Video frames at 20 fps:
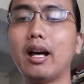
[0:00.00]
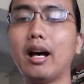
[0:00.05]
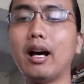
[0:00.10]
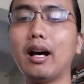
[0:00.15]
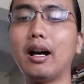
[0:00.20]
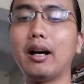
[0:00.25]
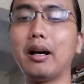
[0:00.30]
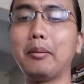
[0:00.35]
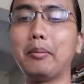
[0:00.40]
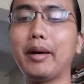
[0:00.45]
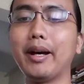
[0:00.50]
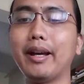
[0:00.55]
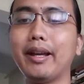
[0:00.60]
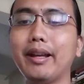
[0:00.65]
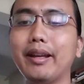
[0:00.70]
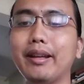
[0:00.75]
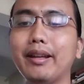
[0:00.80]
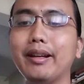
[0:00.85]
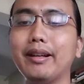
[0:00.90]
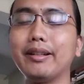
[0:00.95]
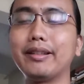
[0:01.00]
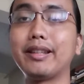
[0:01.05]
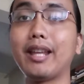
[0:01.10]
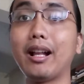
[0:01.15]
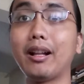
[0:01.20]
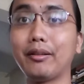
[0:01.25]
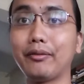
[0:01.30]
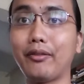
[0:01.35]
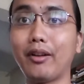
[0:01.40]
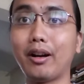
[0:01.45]
by
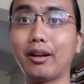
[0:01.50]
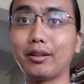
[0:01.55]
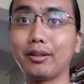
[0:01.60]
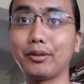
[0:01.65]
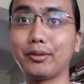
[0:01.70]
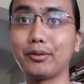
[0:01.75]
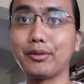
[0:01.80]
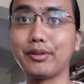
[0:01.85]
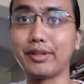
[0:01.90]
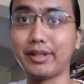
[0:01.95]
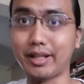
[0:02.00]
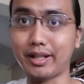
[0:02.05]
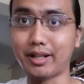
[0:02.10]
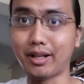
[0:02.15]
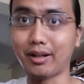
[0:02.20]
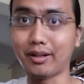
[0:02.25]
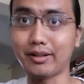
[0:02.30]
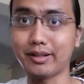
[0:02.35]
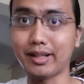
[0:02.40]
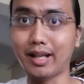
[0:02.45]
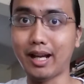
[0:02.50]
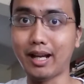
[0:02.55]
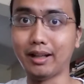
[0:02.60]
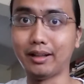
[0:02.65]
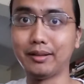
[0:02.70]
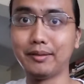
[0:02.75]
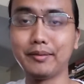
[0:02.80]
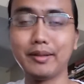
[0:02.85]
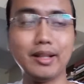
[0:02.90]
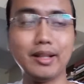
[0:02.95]
Tal Farlow's guitar style.